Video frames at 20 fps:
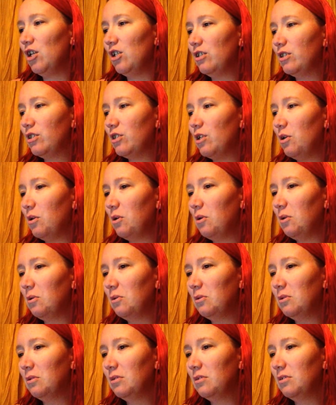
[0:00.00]

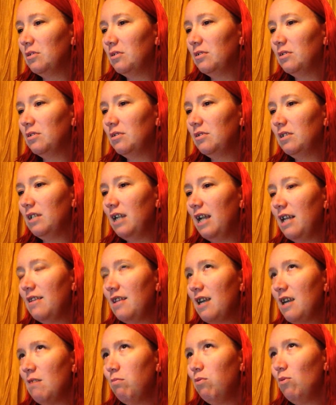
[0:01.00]
So, at
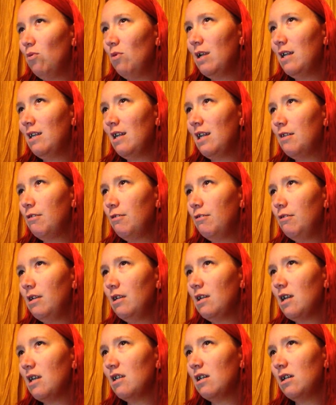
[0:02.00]
that point, I
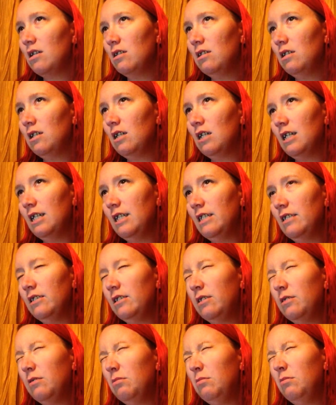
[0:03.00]
think I got in line
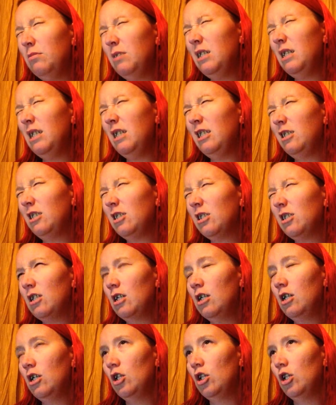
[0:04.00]
to meet
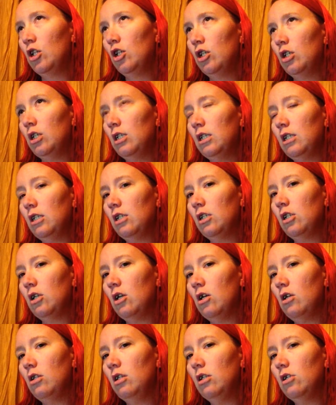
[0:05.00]

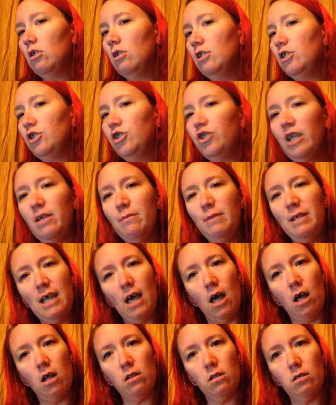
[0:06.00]
Lawler and
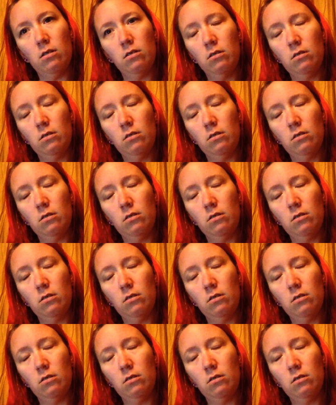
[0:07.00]
JBL.